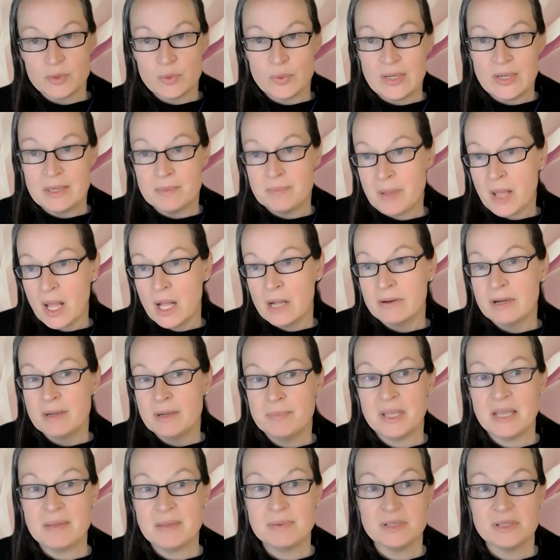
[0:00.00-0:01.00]
between empowering
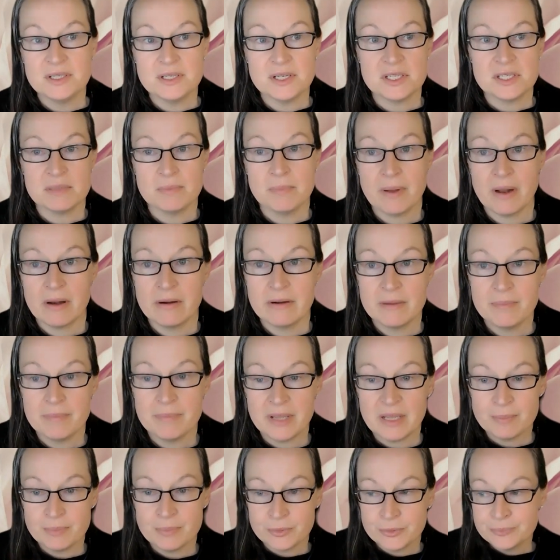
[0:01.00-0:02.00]
people and disempowering
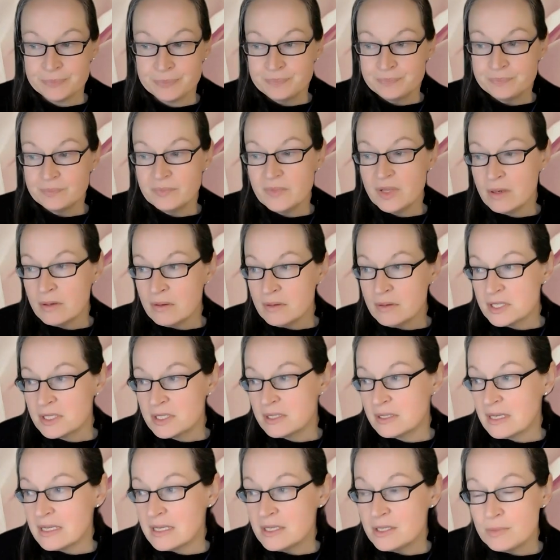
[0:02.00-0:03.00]
people.
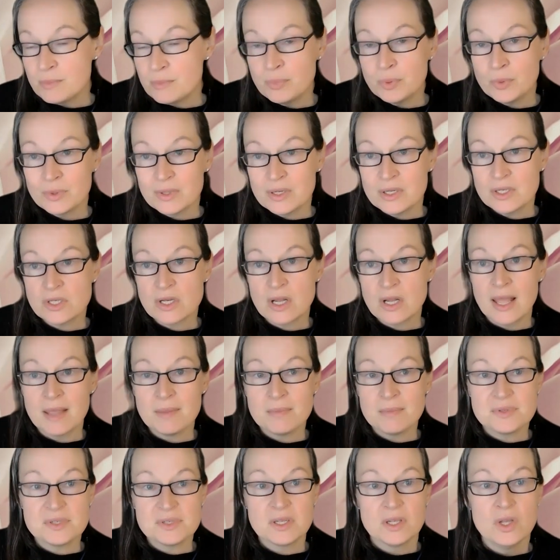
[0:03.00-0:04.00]
It's important
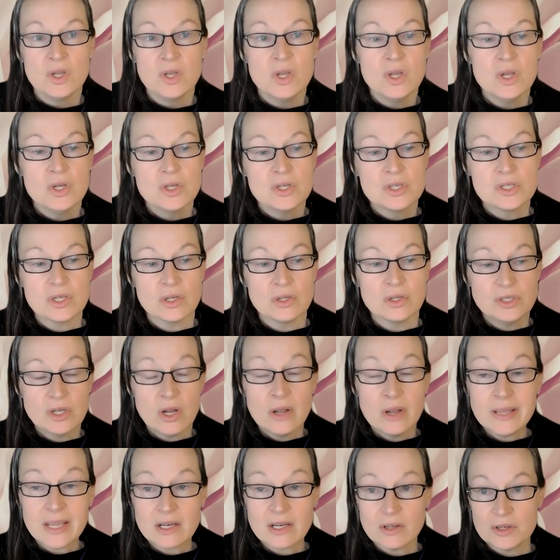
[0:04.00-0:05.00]
times. So
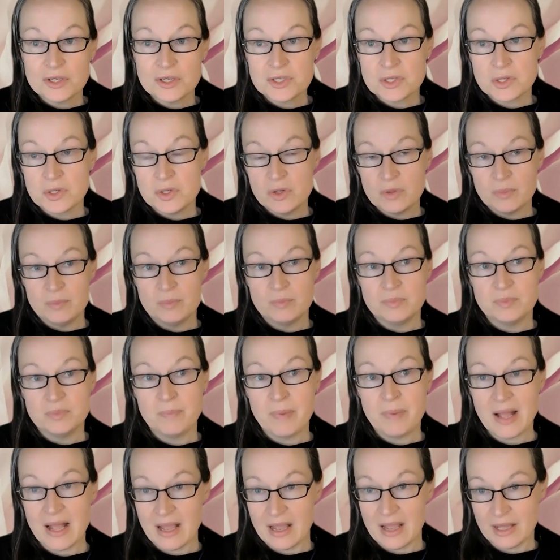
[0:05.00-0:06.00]
don't get lost on your
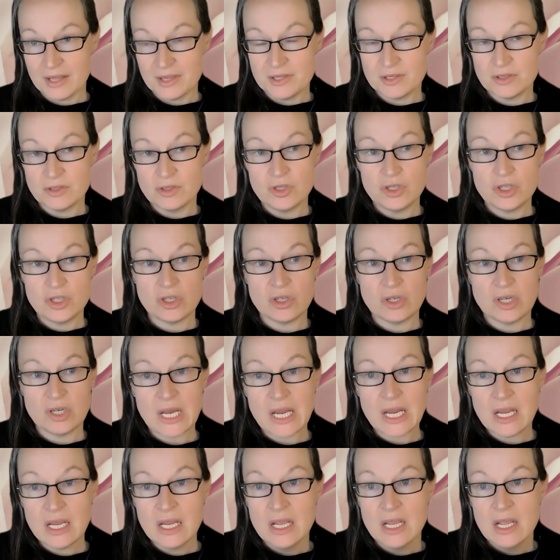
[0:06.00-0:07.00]
path and
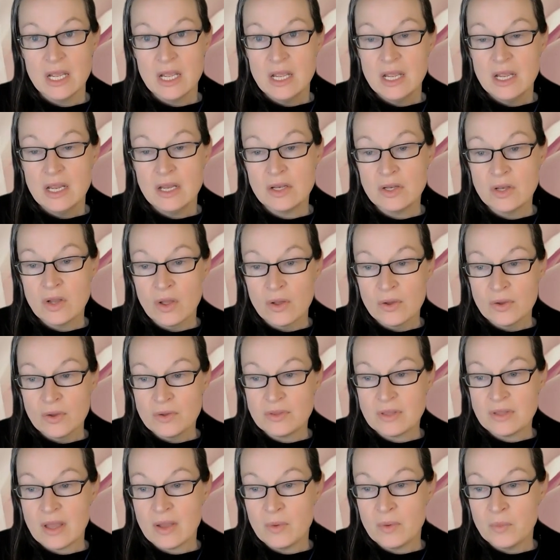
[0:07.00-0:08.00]
journey. Know
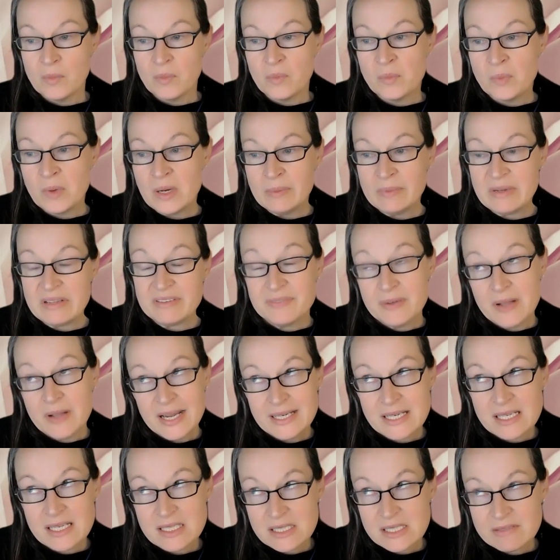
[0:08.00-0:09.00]
that when we
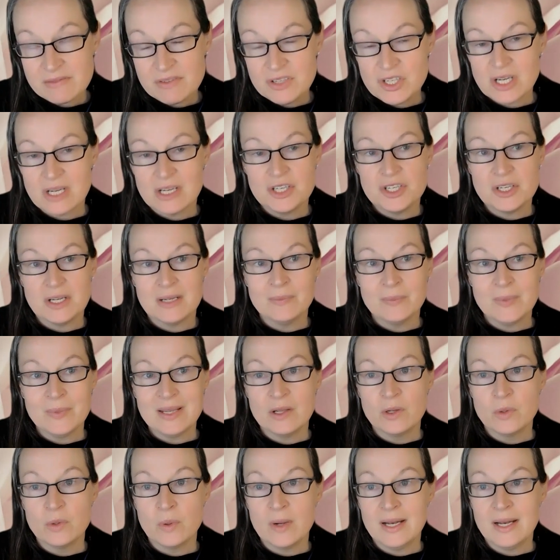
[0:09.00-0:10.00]
find ourselves judging, we
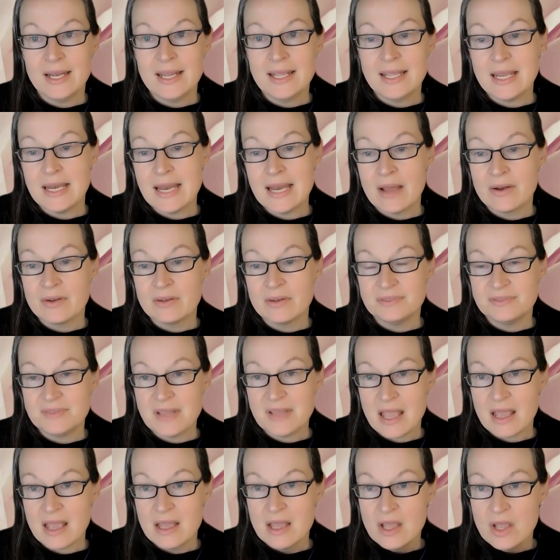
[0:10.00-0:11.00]
can quickly get out of
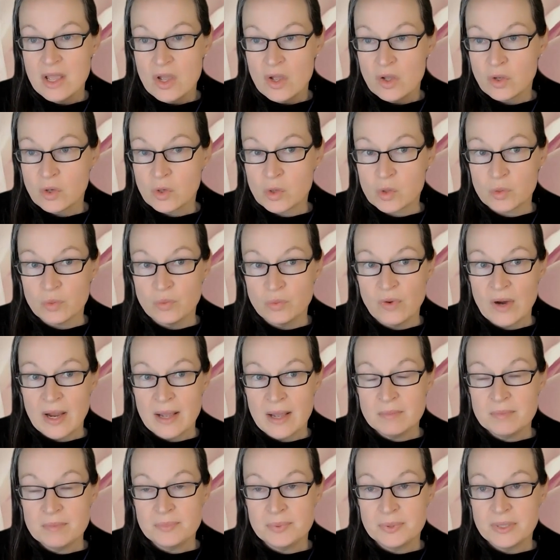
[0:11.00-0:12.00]
that
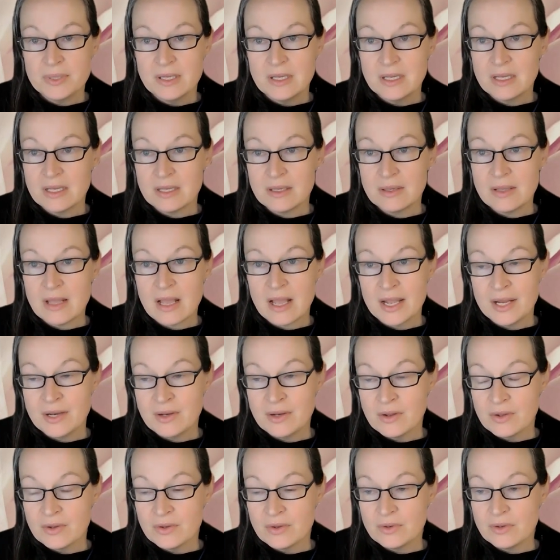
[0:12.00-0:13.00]
grump. I
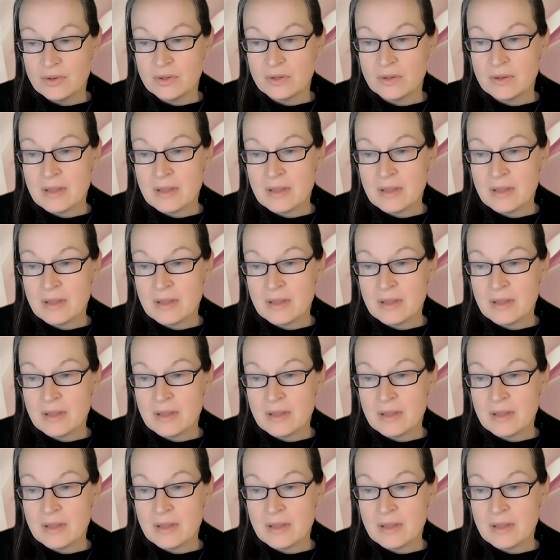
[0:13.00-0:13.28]
know,